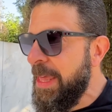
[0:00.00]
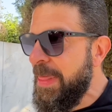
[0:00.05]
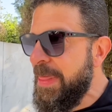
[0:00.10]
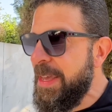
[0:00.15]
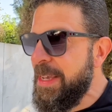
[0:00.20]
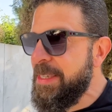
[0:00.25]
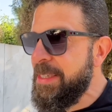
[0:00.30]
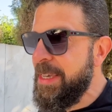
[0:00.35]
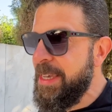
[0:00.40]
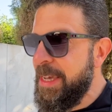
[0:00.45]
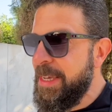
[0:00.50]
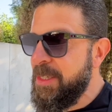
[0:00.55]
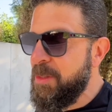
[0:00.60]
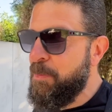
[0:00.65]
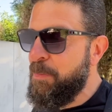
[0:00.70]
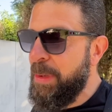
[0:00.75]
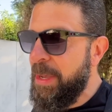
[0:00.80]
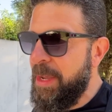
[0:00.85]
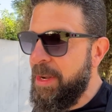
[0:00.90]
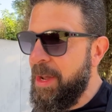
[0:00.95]
This has
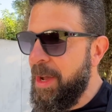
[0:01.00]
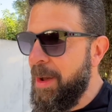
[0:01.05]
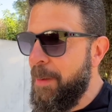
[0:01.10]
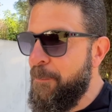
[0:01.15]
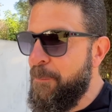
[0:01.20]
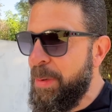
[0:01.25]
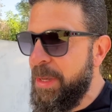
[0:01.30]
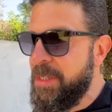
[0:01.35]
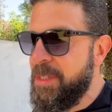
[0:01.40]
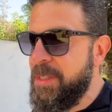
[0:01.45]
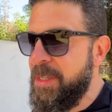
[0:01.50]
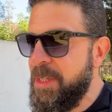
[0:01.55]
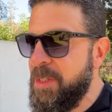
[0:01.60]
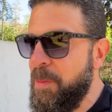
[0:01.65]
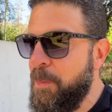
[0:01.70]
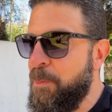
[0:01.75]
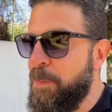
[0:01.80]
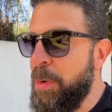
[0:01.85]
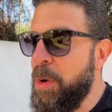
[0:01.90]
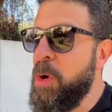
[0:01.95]
been a business
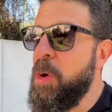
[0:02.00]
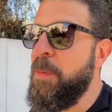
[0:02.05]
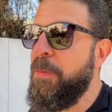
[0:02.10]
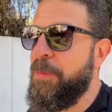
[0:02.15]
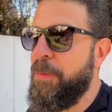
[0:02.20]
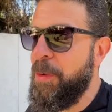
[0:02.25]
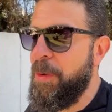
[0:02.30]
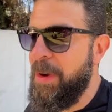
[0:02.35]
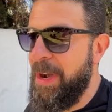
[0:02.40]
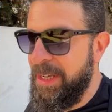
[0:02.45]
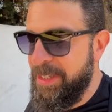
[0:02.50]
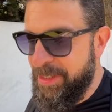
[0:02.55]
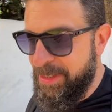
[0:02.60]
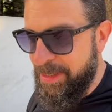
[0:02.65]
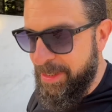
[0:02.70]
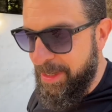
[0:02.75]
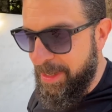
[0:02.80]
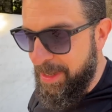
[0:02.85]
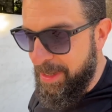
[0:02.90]
boom for us.